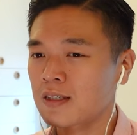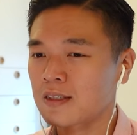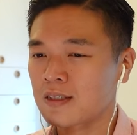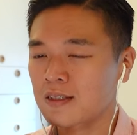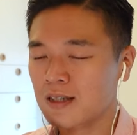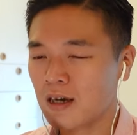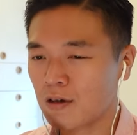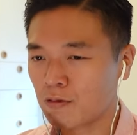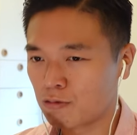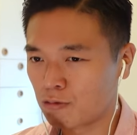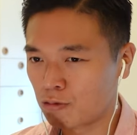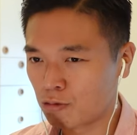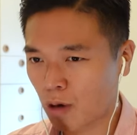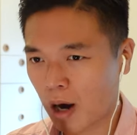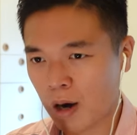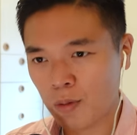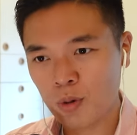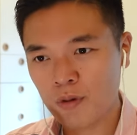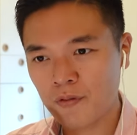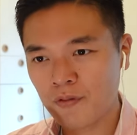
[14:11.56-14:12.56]
That's not
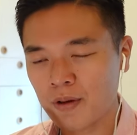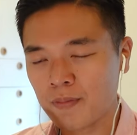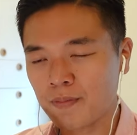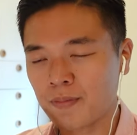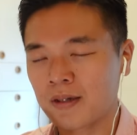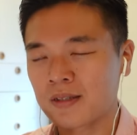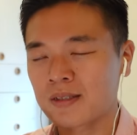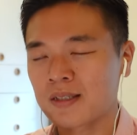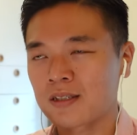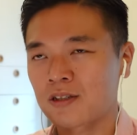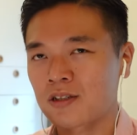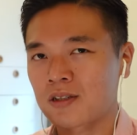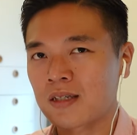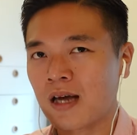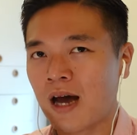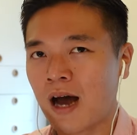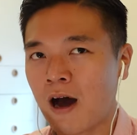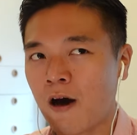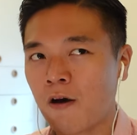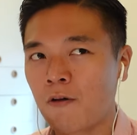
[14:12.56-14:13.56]
wrong with it, because that's just
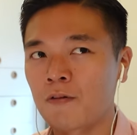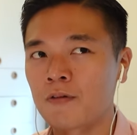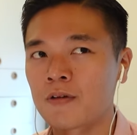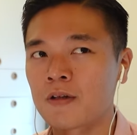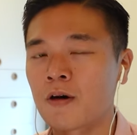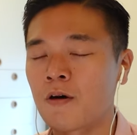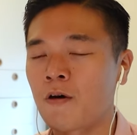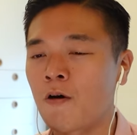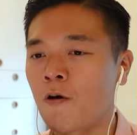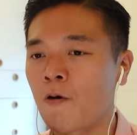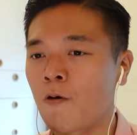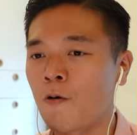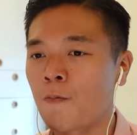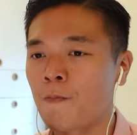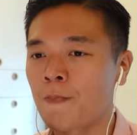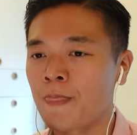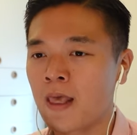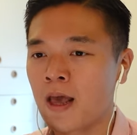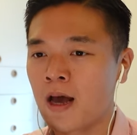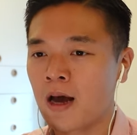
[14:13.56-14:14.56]
how the
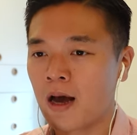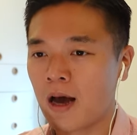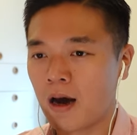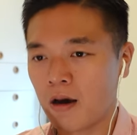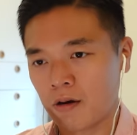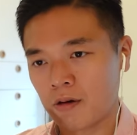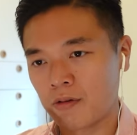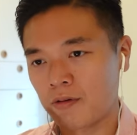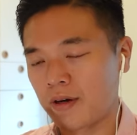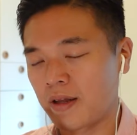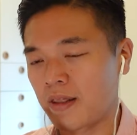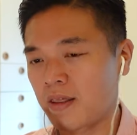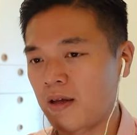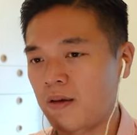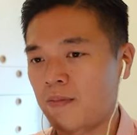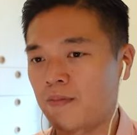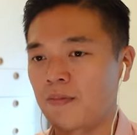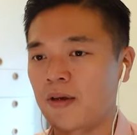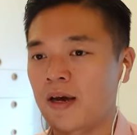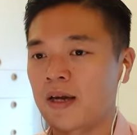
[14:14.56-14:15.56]
whole
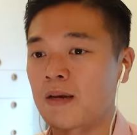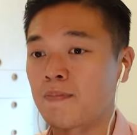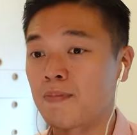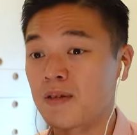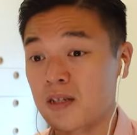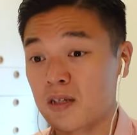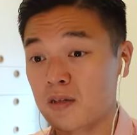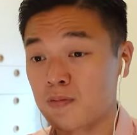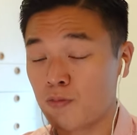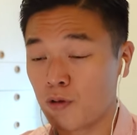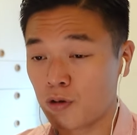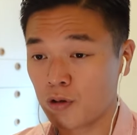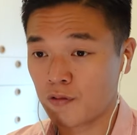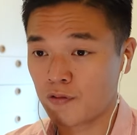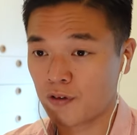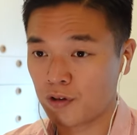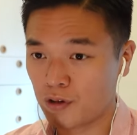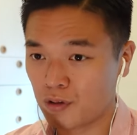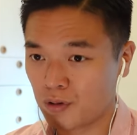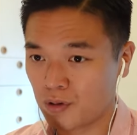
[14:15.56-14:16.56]
algorithm and the business model
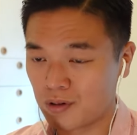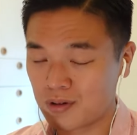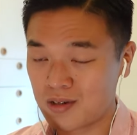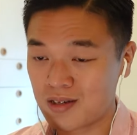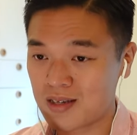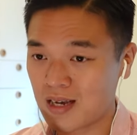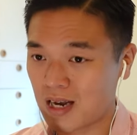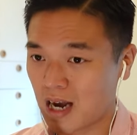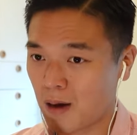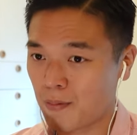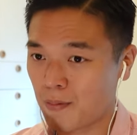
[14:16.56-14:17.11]
from YouTube is set